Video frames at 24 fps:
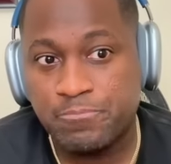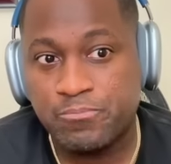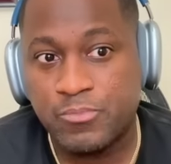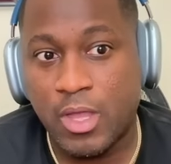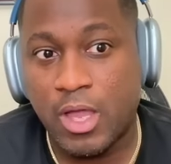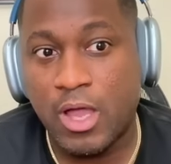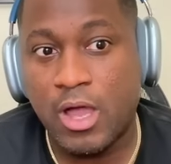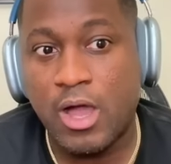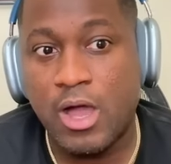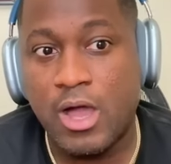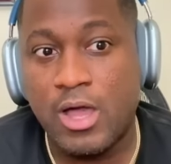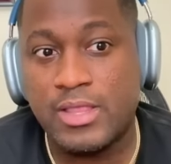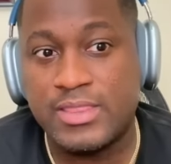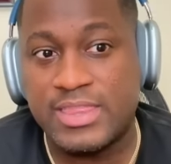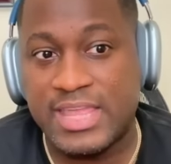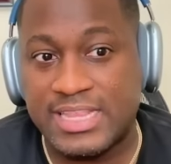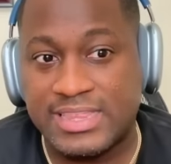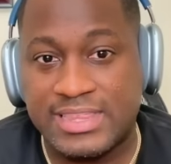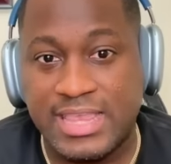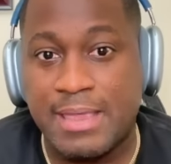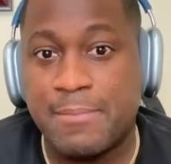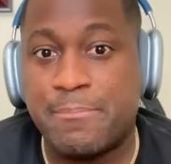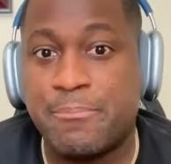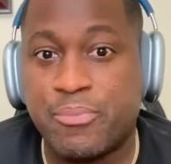uh,
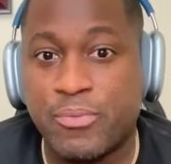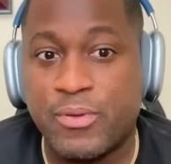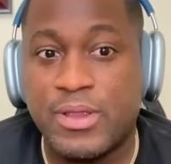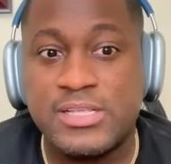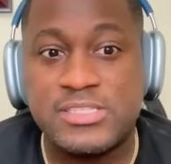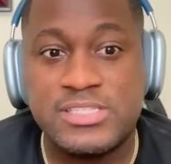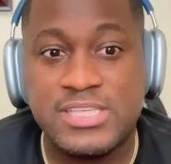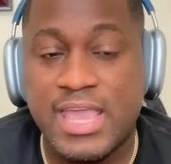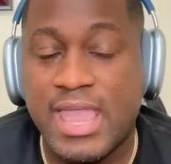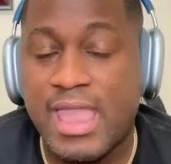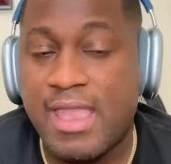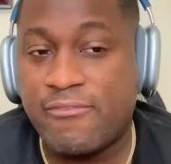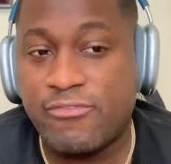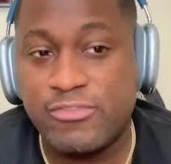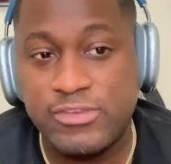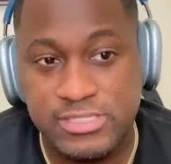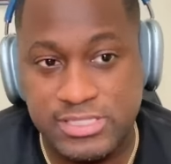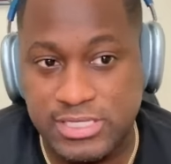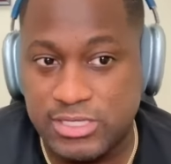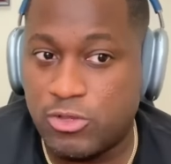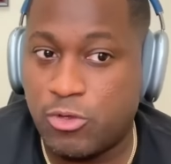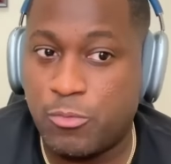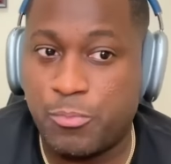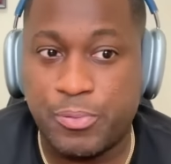that they bring to every
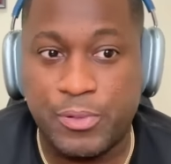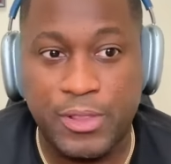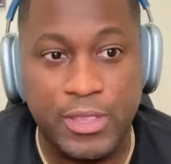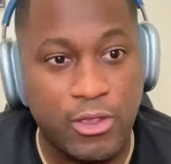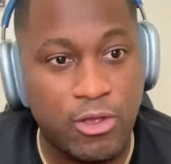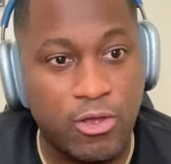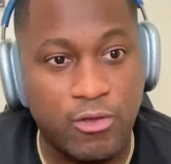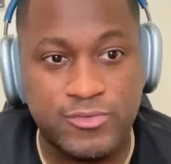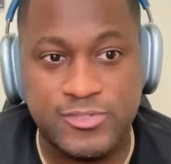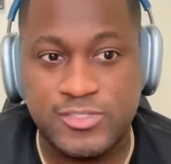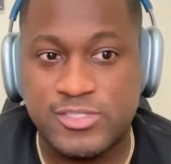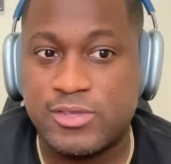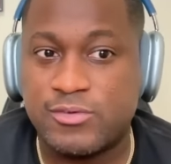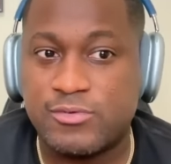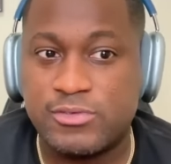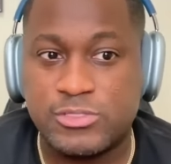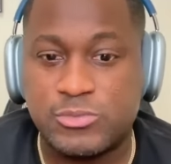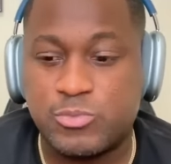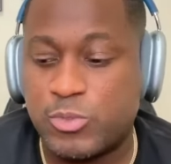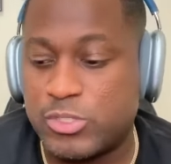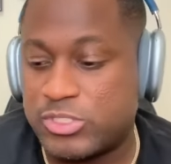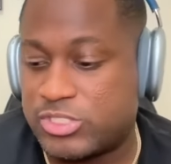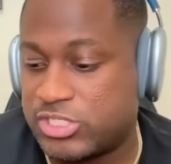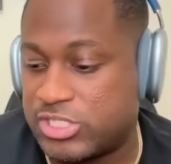single playoff
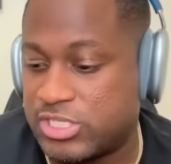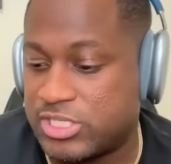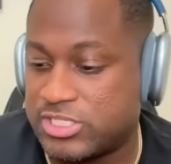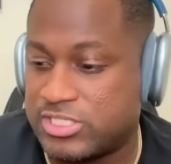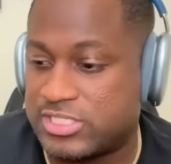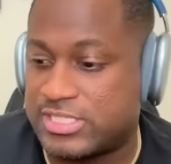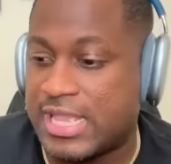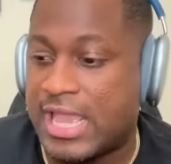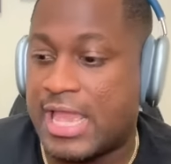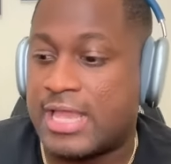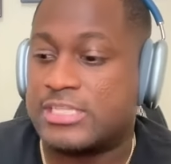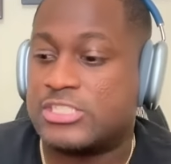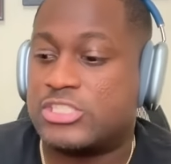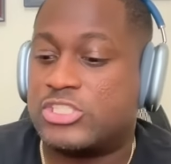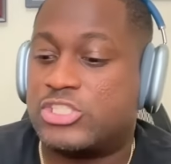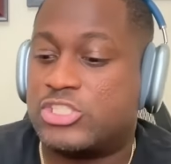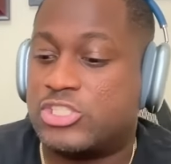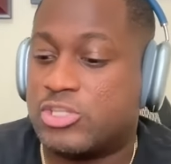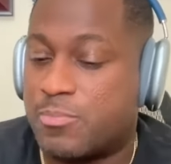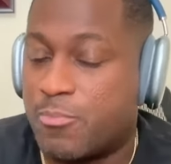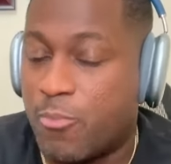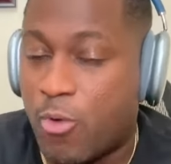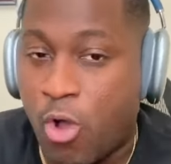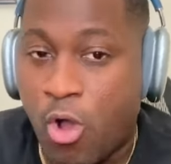series, which is that
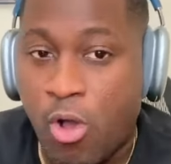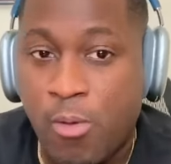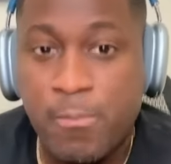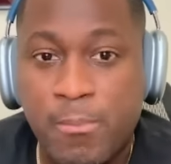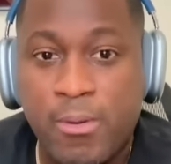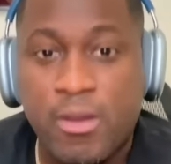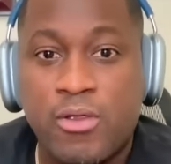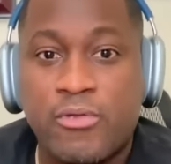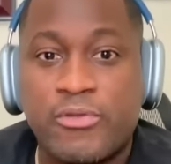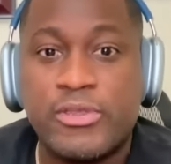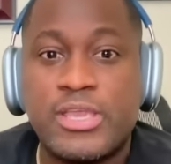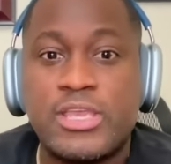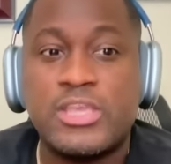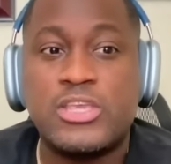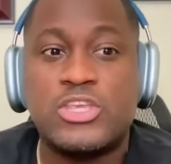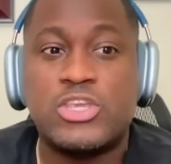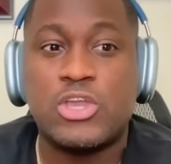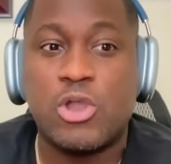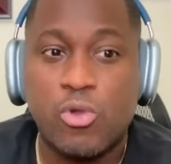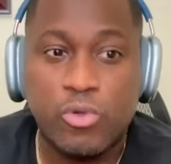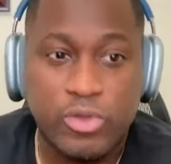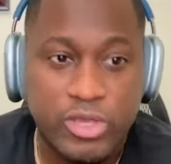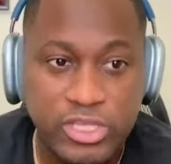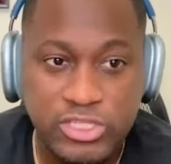Jamal Murray,
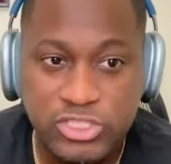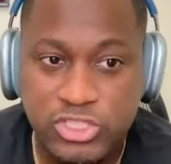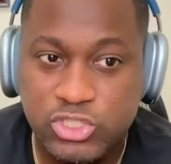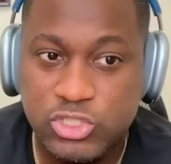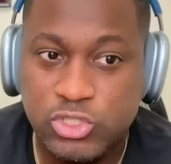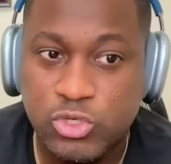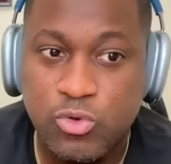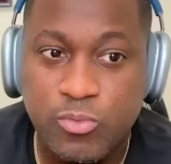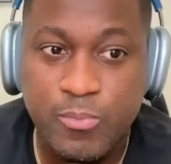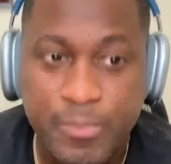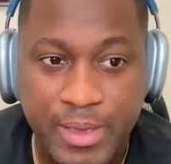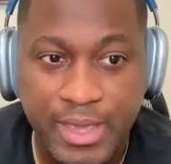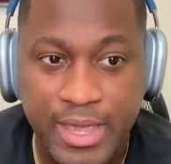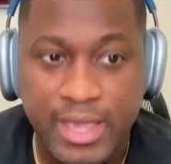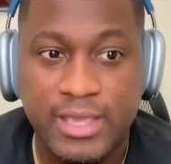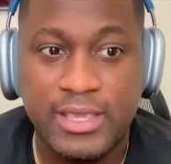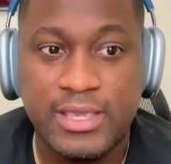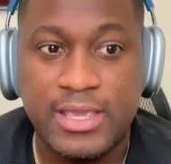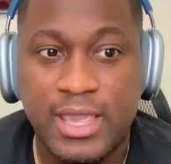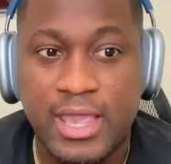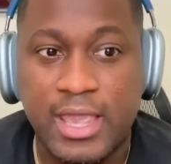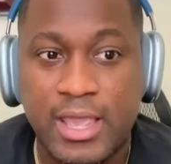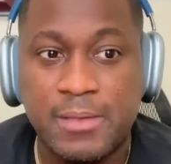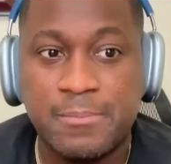Jokic two man
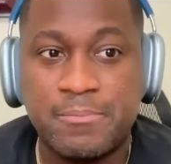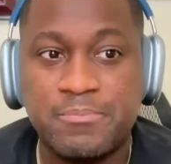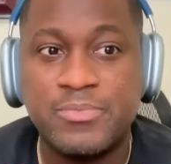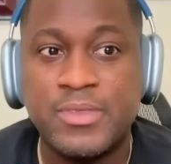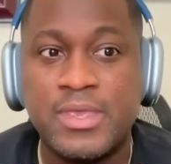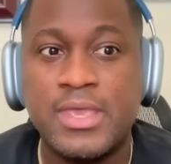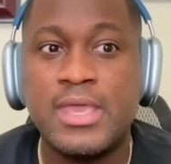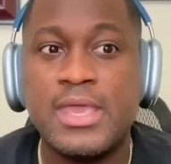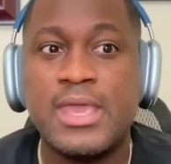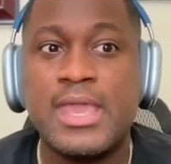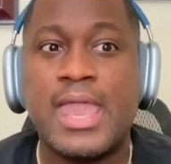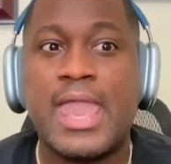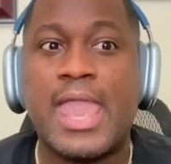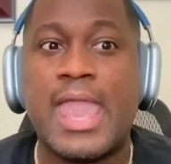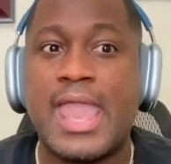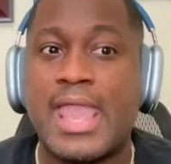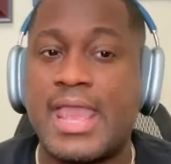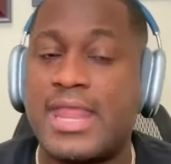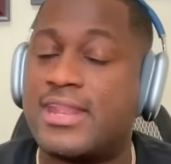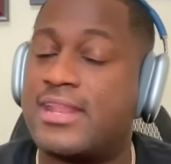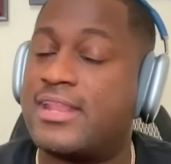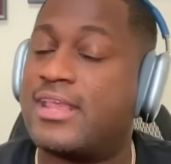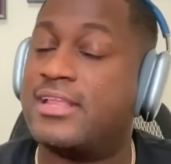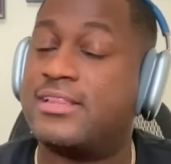game,
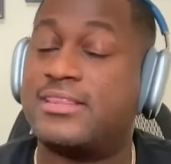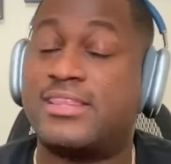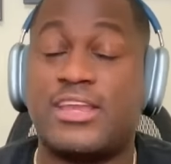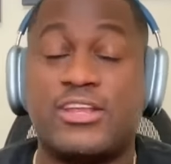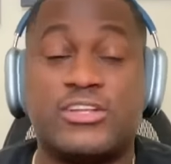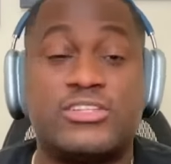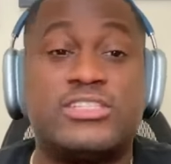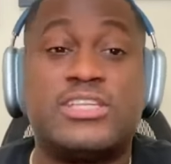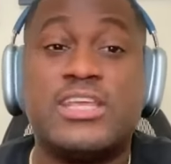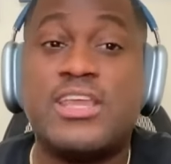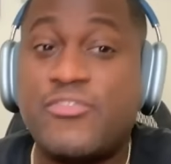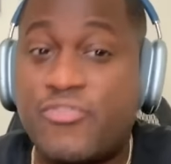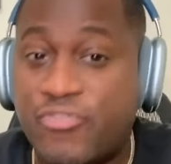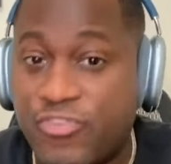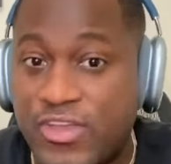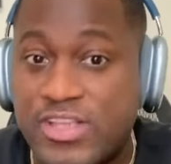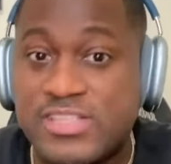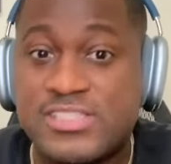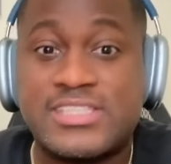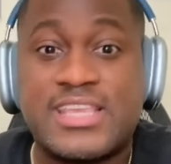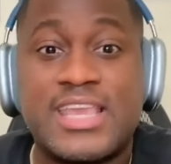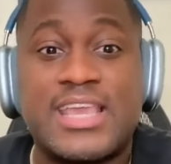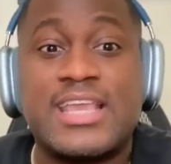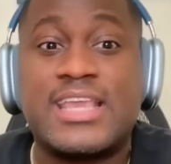and their
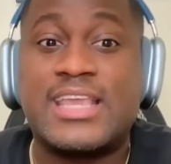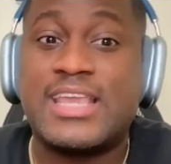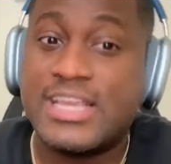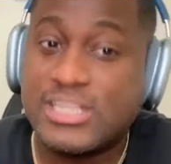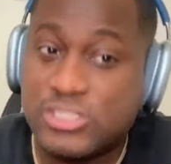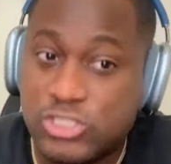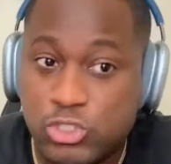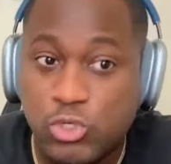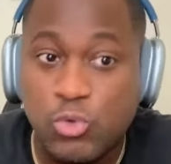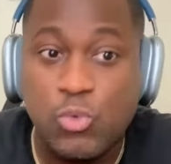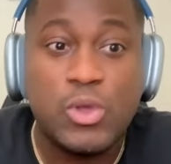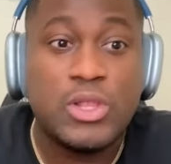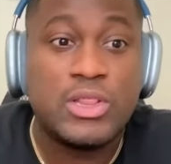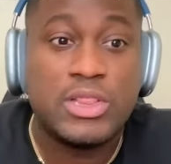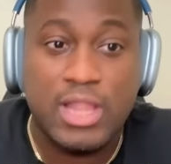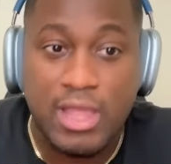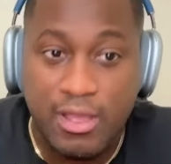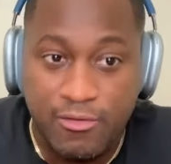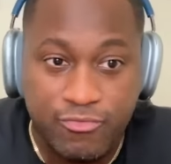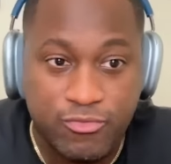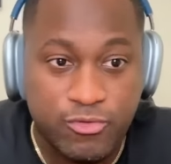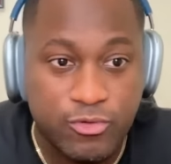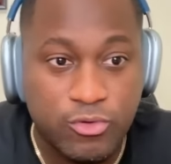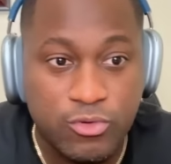defense can get to a
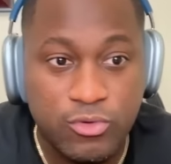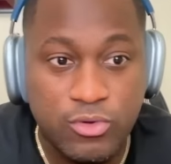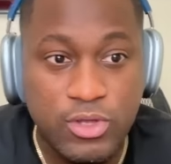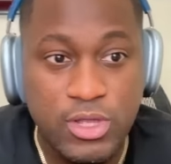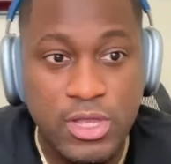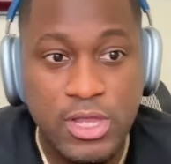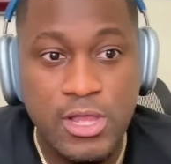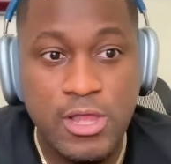level